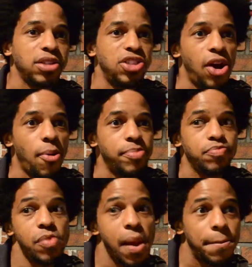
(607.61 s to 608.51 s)
you know,
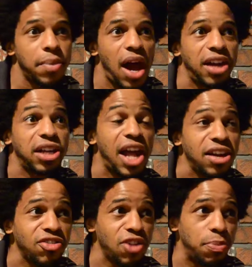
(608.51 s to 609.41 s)
I'd
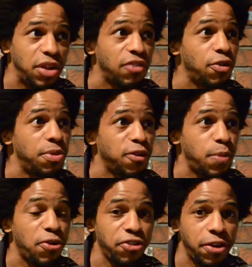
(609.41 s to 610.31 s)
like something from this
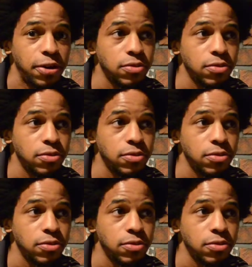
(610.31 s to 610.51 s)
person.